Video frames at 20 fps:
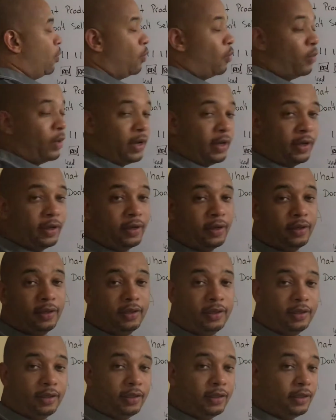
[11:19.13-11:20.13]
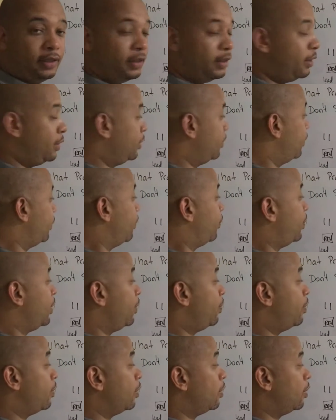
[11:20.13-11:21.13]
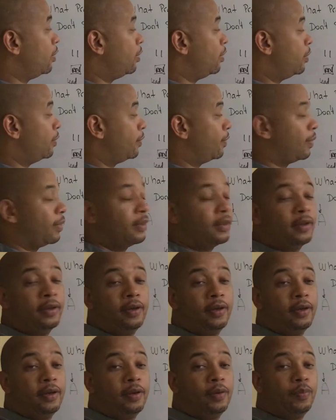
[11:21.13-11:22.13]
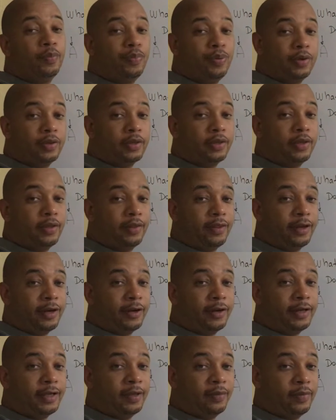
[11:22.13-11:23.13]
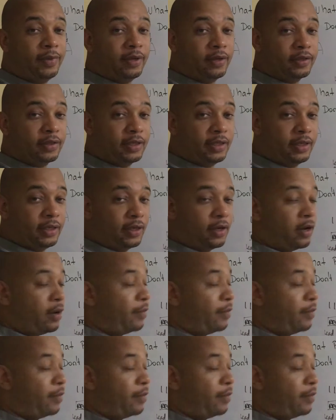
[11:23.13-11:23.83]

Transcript: when the people put their emails in the